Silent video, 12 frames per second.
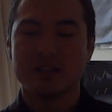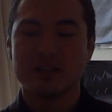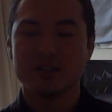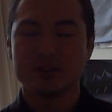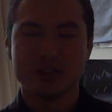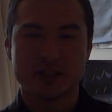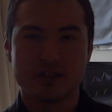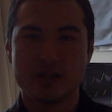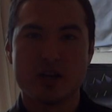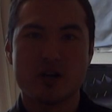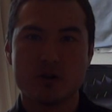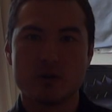you'll just
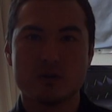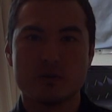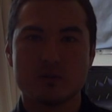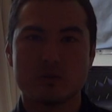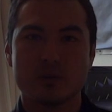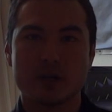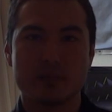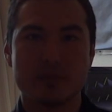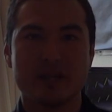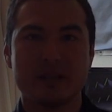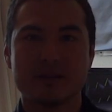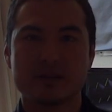know what it
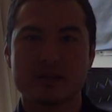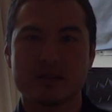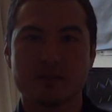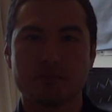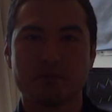means.